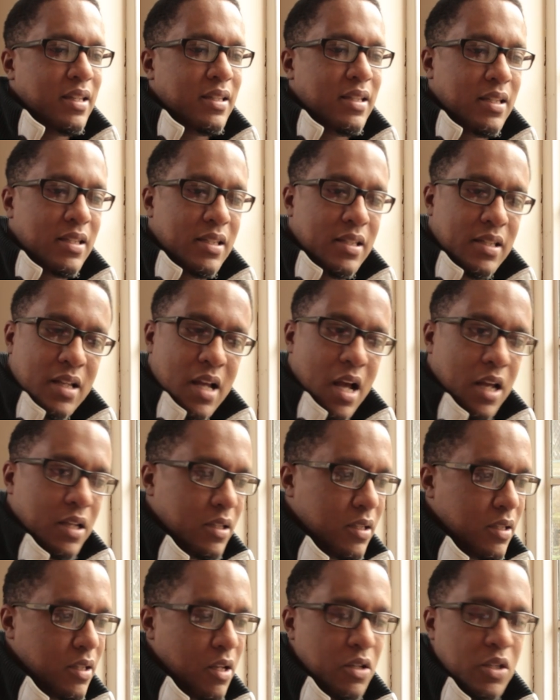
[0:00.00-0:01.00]

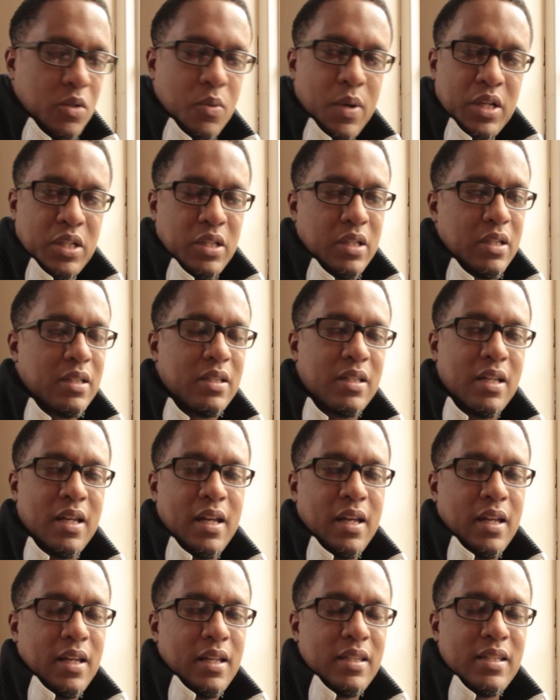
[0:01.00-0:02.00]
discuss those questions
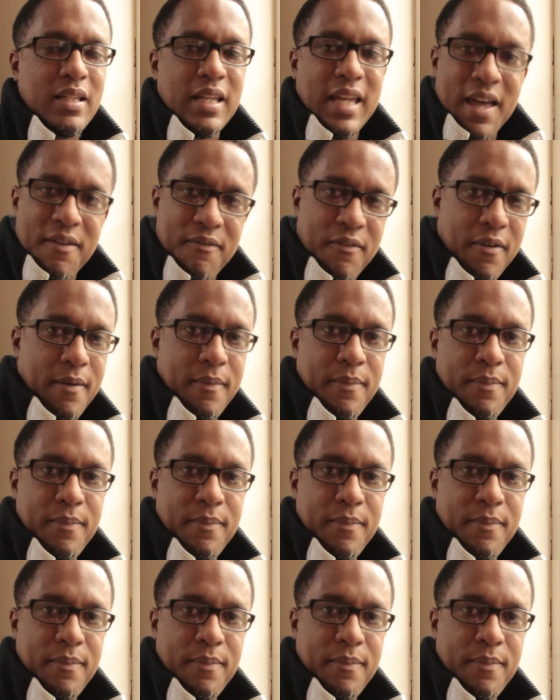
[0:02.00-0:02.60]
together.